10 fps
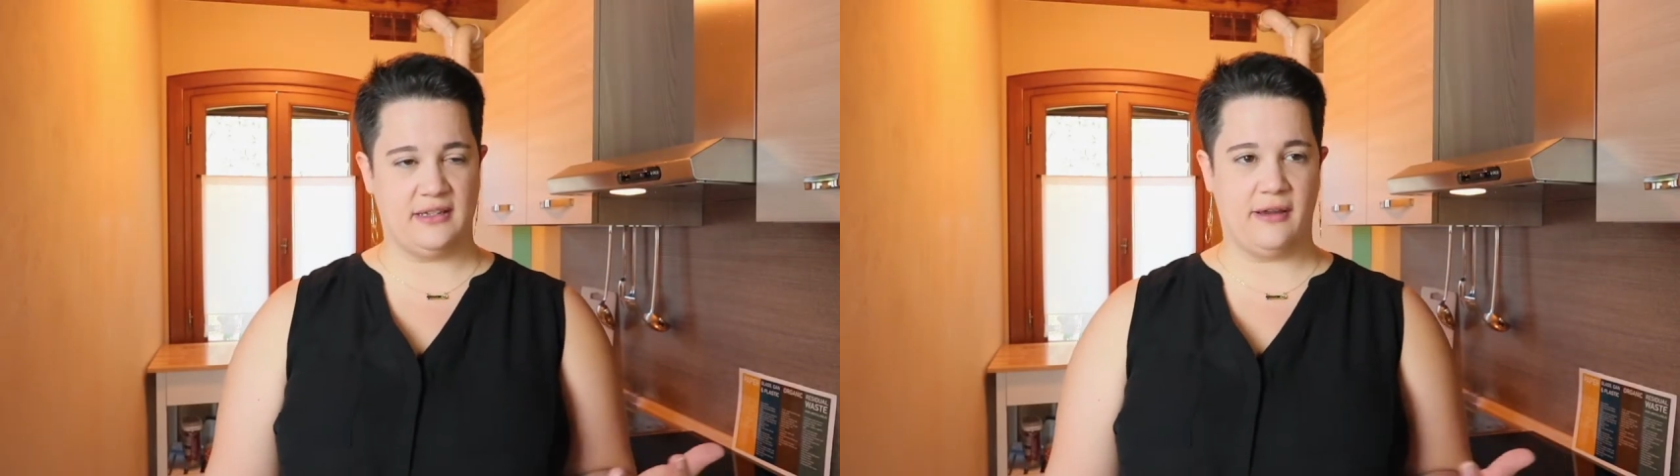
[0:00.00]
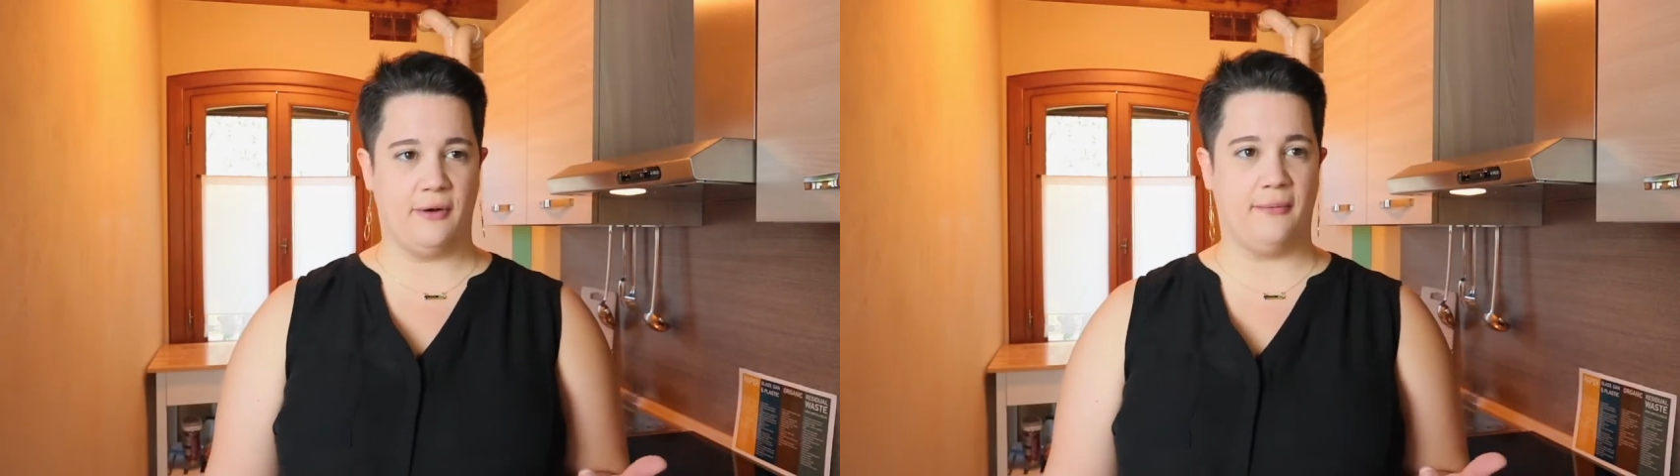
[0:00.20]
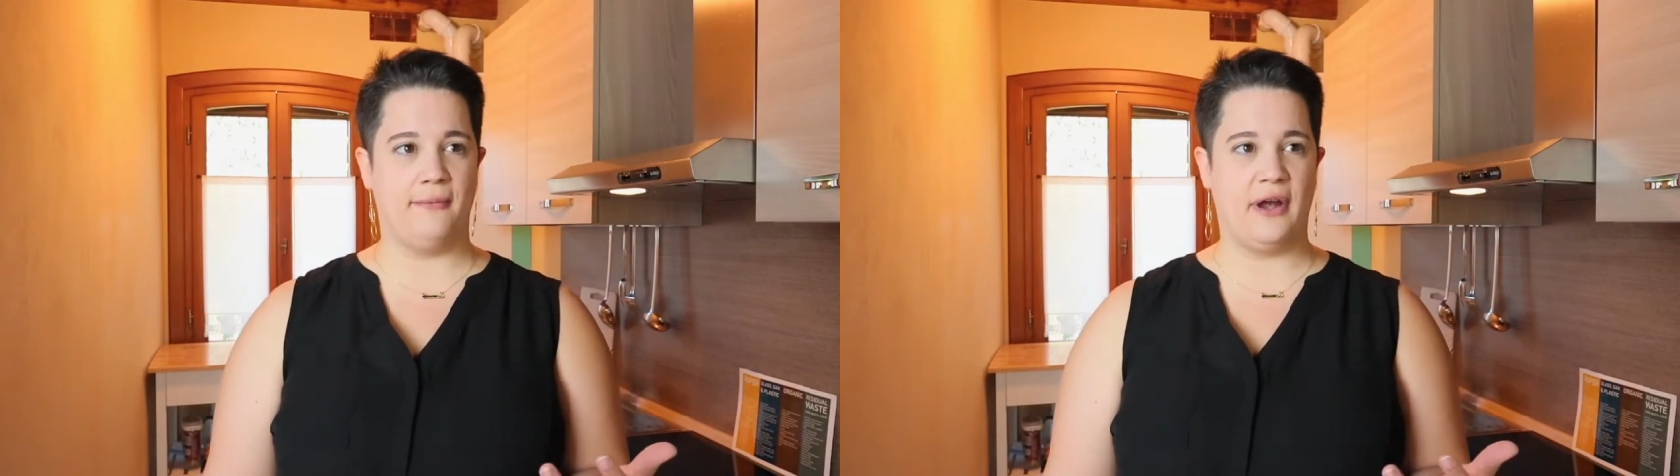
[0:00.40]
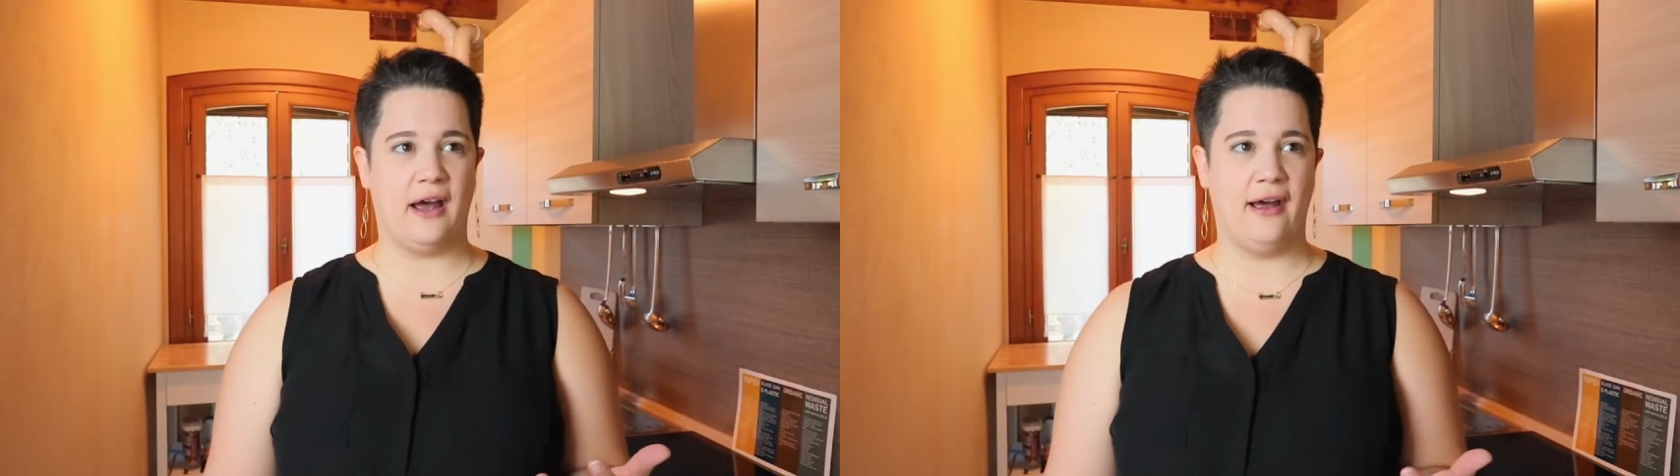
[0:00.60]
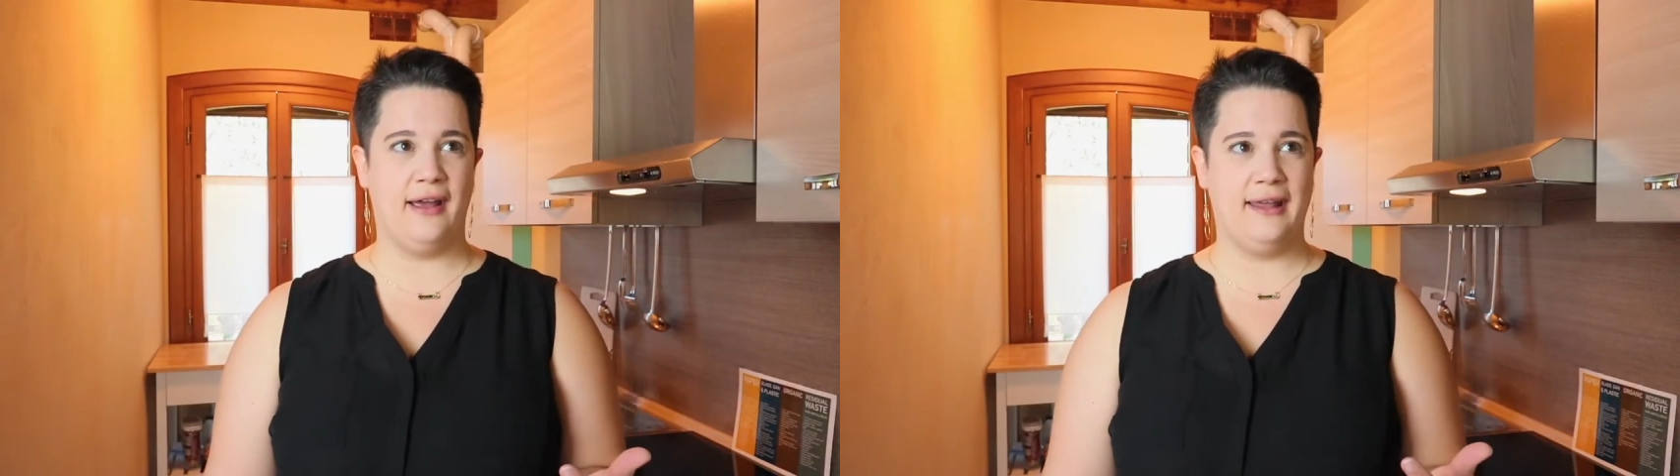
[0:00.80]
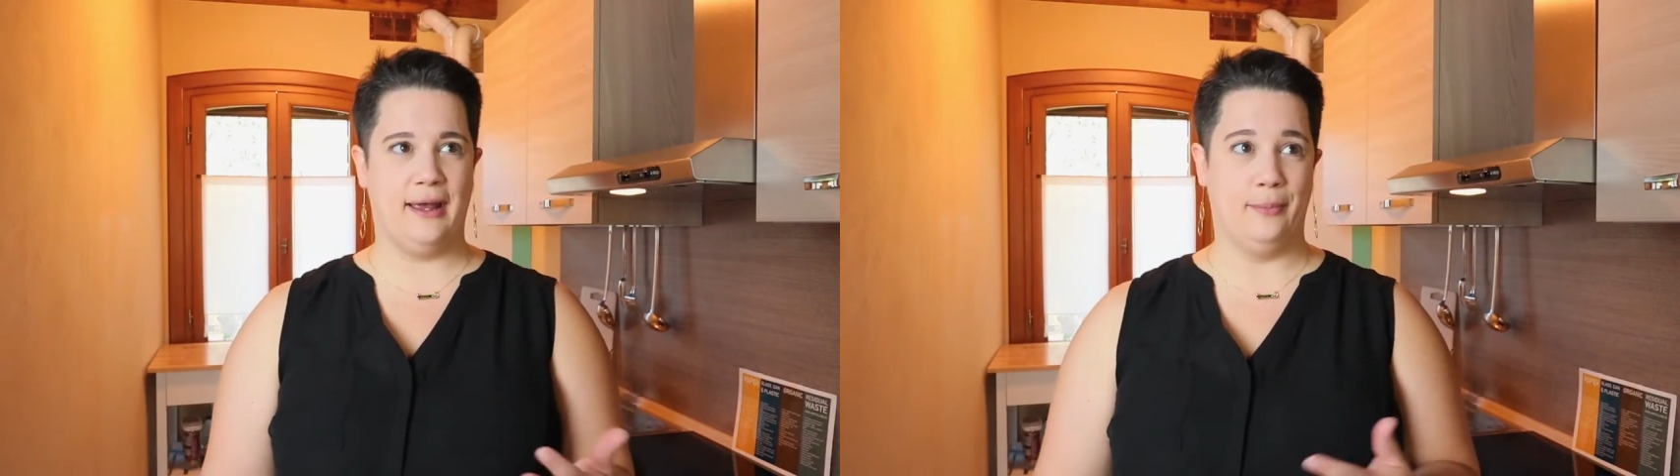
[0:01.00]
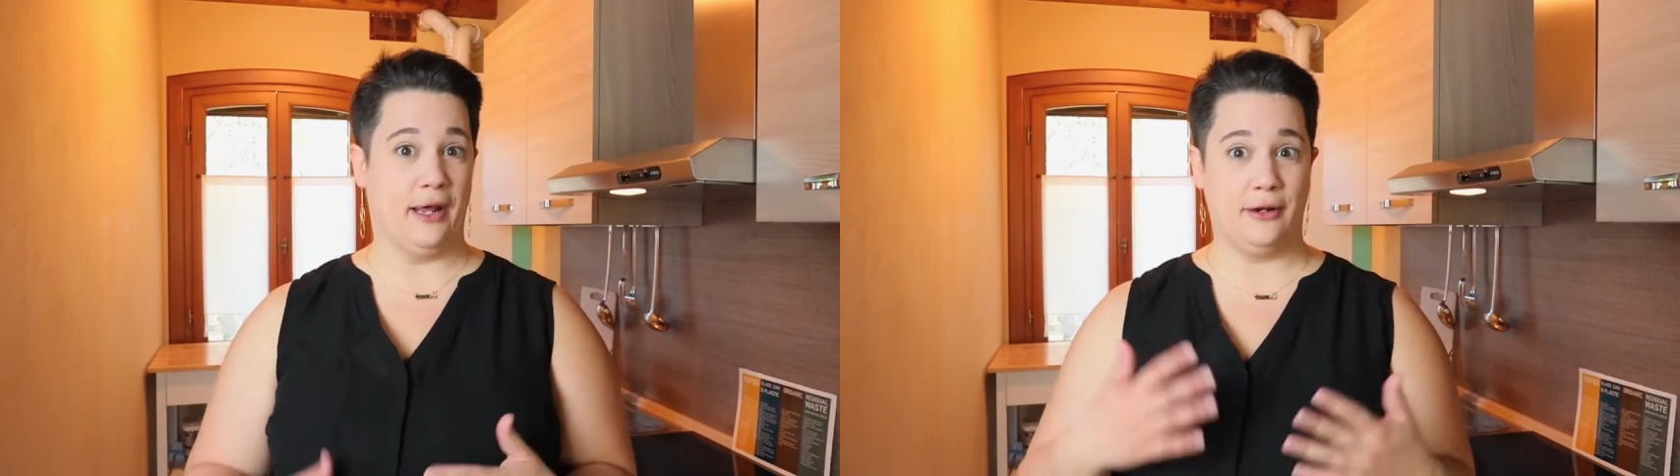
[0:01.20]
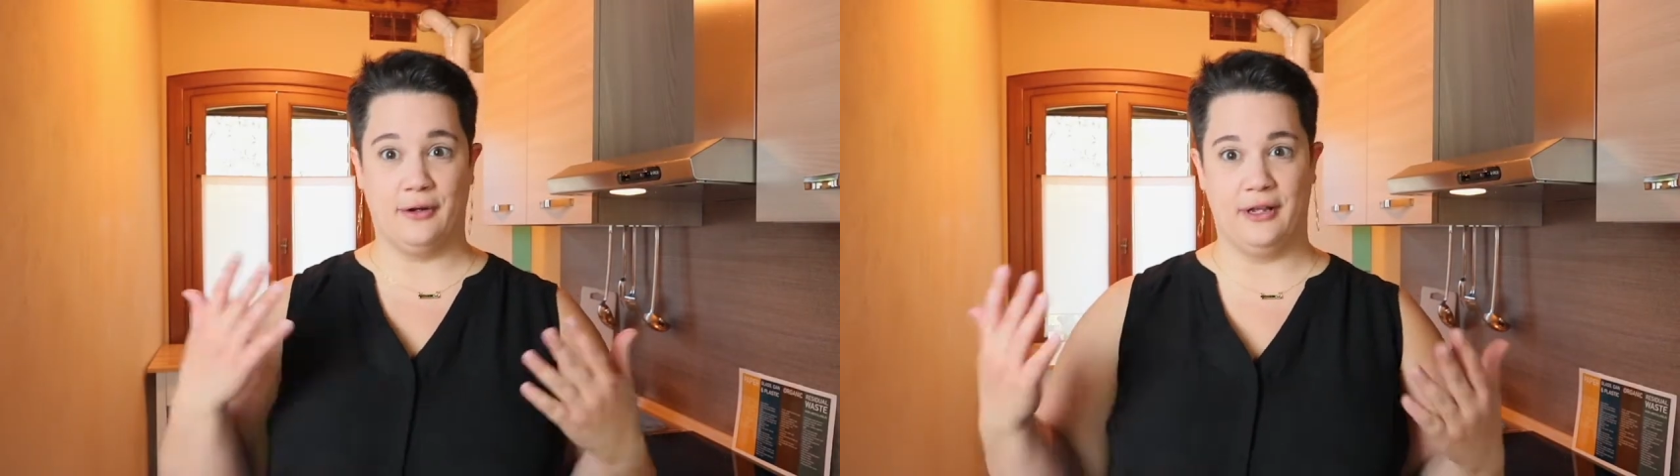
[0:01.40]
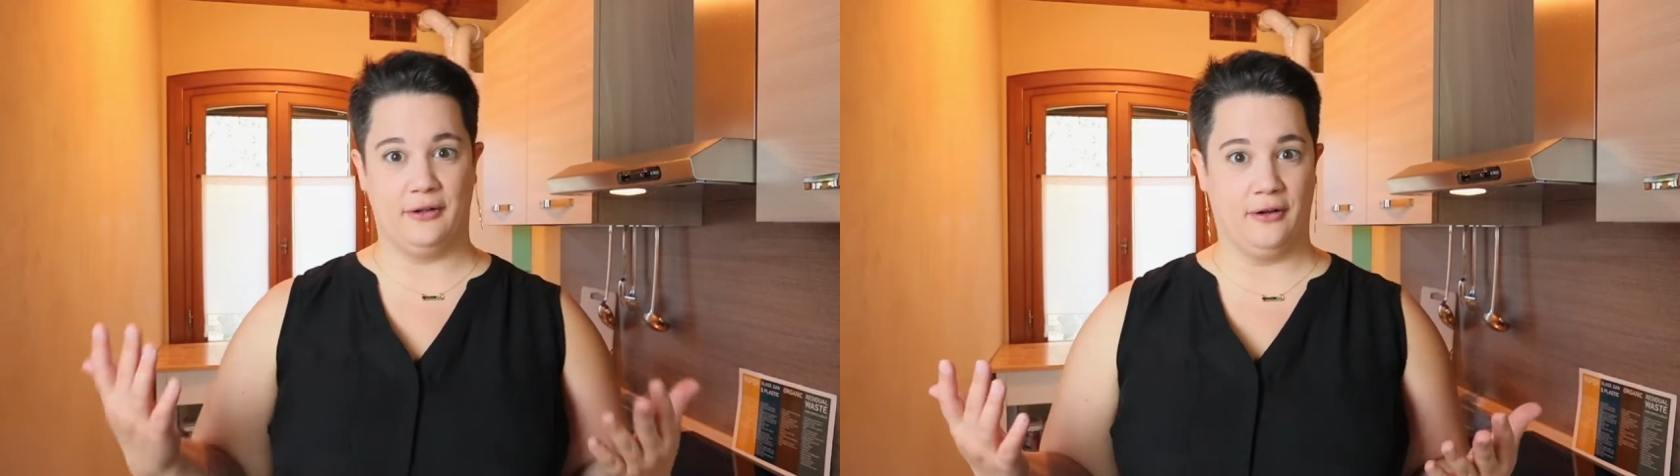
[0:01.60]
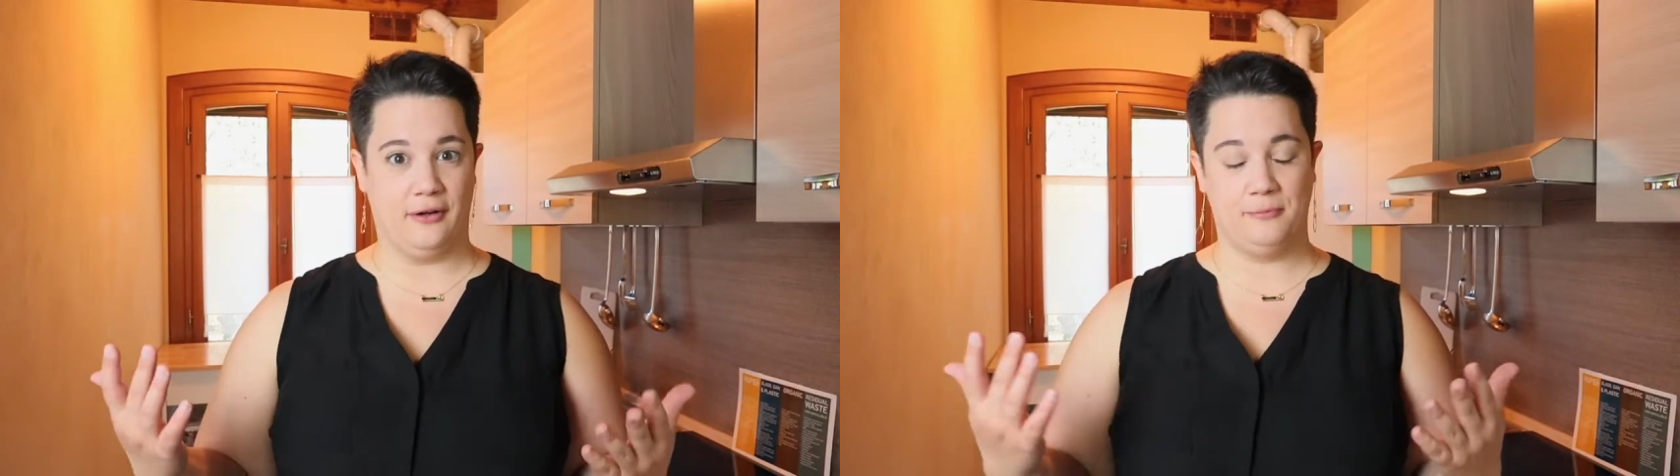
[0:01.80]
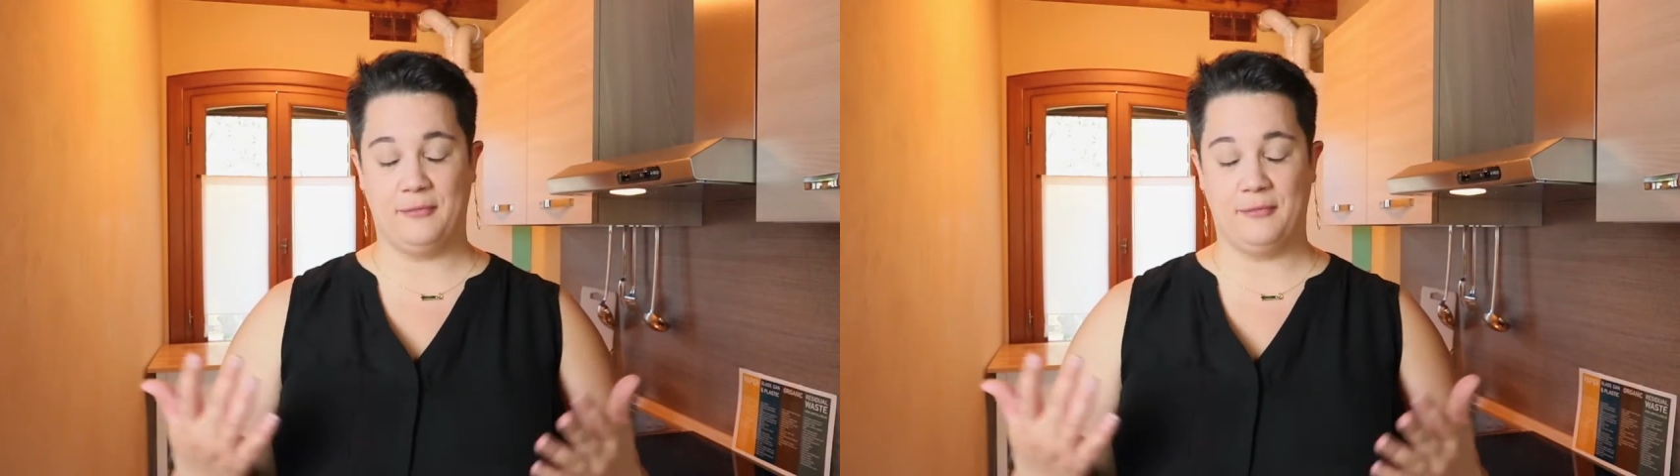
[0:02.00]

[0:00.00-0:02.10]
Now, I am not a great cook.